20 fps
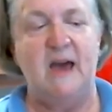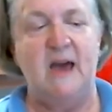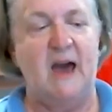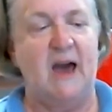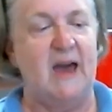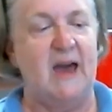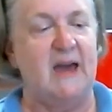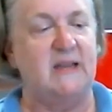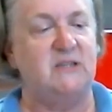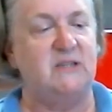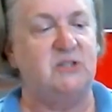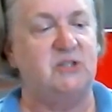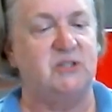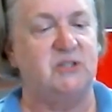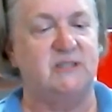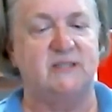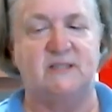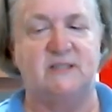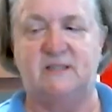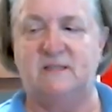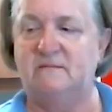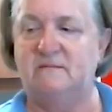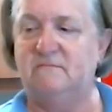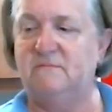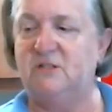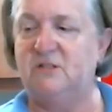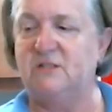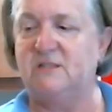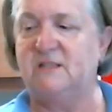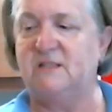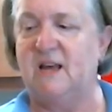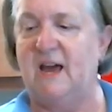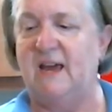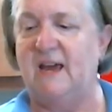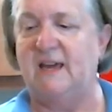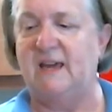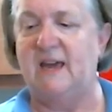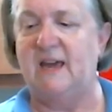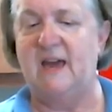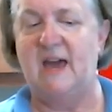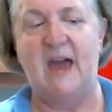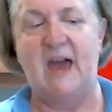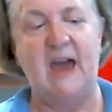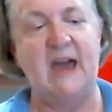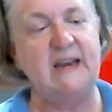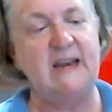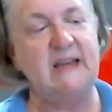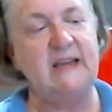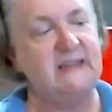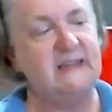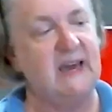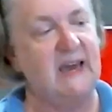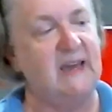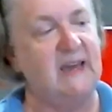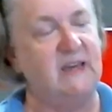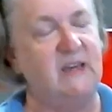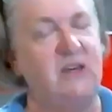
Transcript: and just like anything,